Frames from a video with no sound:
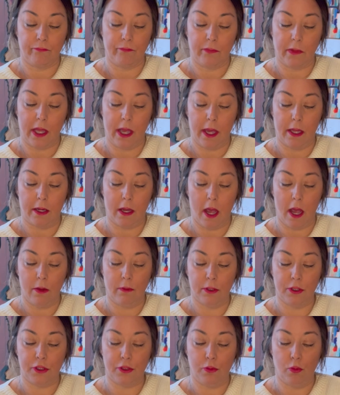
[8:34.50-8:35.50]
And I
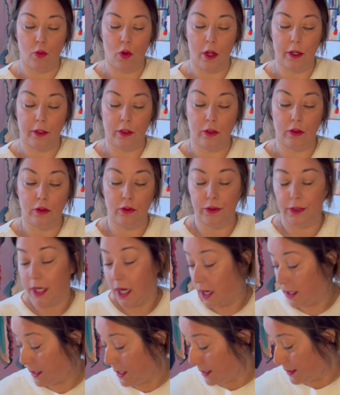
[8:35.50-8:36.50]
would do 1 glue
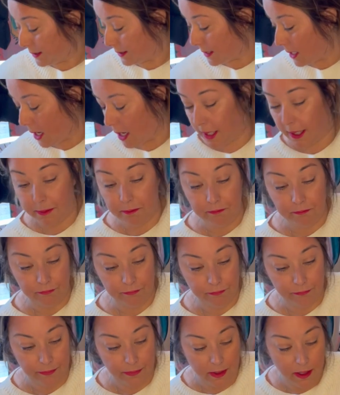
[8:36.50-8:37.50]
dot at a time.
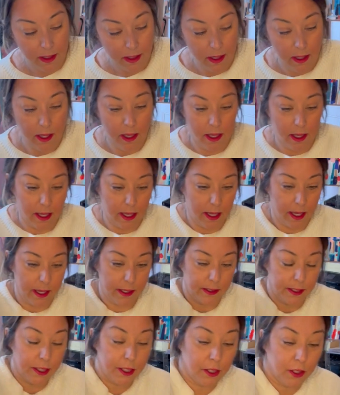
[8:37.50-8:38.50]
And
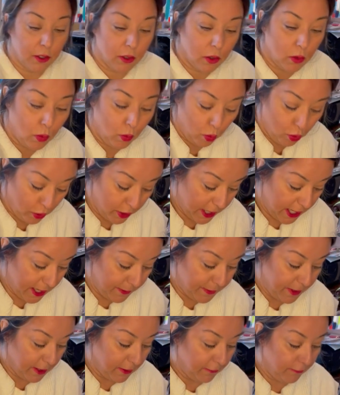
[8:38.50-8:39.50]
here we're
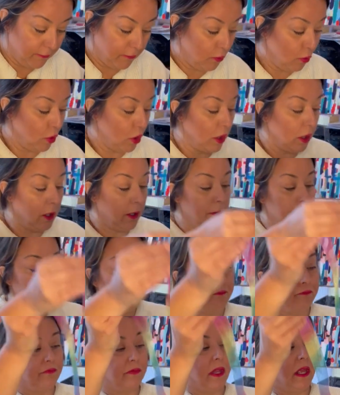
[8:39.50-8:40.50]
aiming for
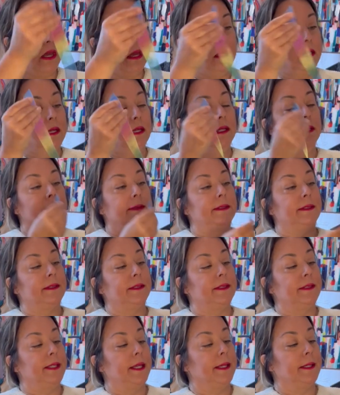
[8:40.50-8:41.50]

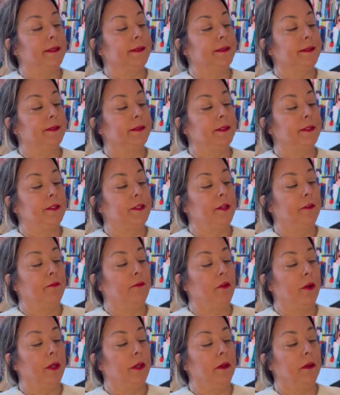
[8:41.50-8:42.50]
6
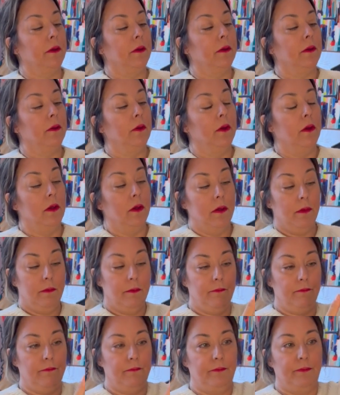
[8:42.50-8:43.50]
different
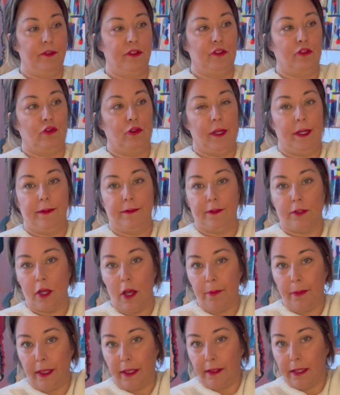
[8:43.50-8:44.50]
strings
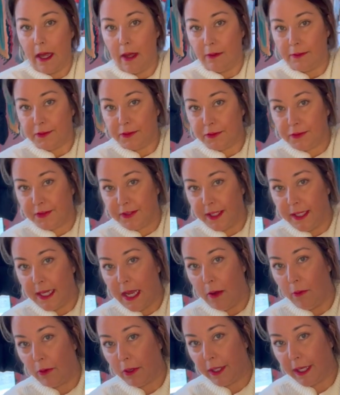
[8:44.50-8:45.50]
coming down. So see,
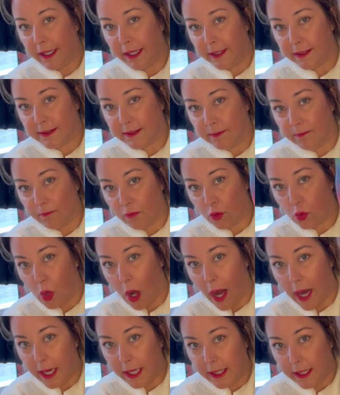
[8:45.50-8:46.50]
now we're getting some
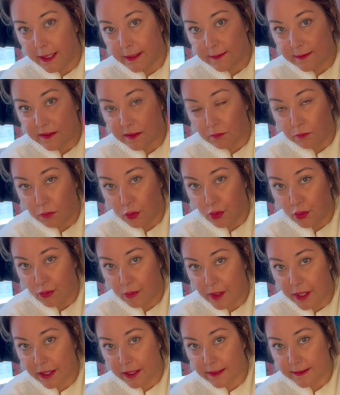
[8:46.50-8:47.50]
variety and some
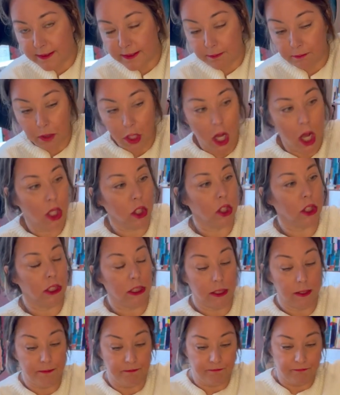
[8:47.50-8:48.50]
movement and some
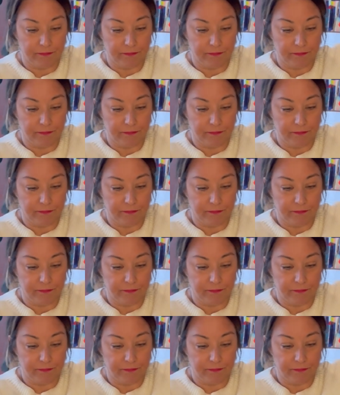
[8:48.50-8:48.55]
color.